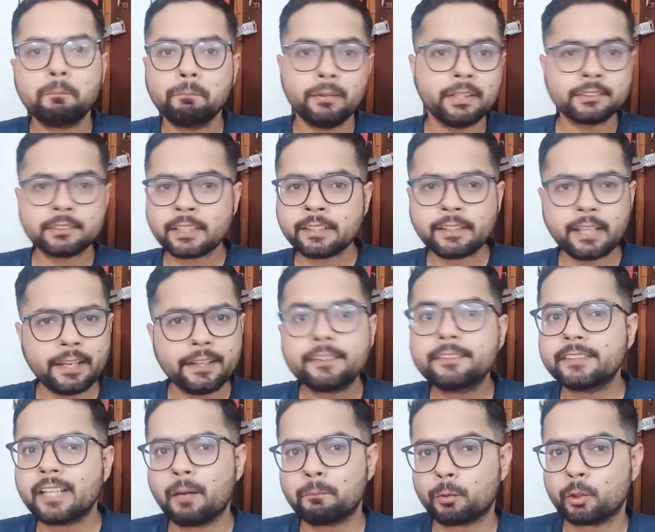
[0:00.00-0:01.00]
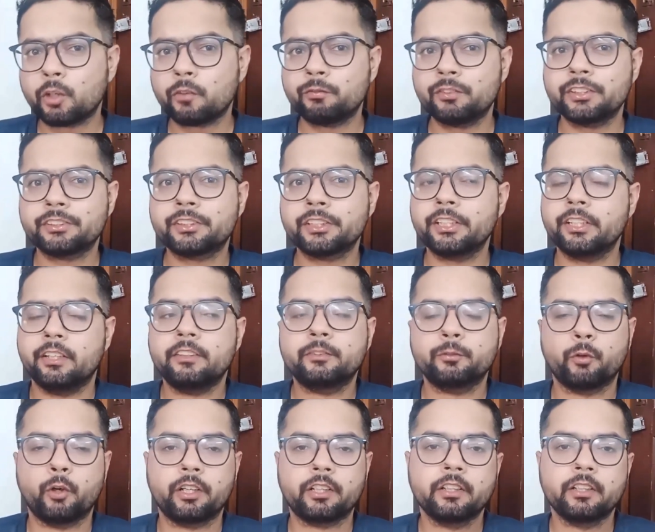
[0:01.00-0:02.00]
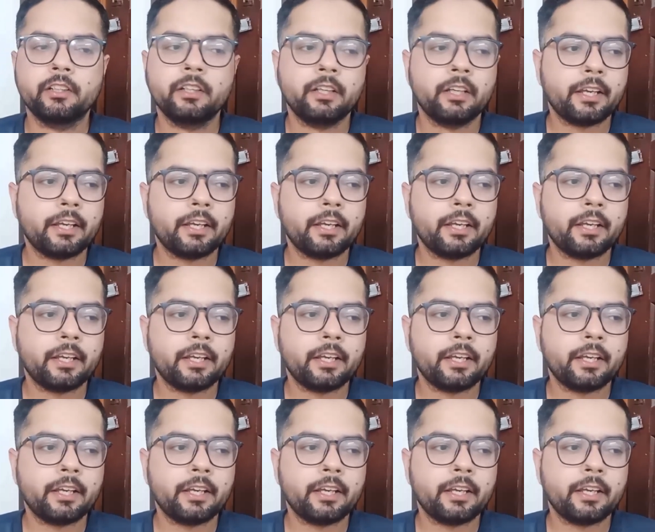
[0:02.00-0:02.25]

A basic example of this is what?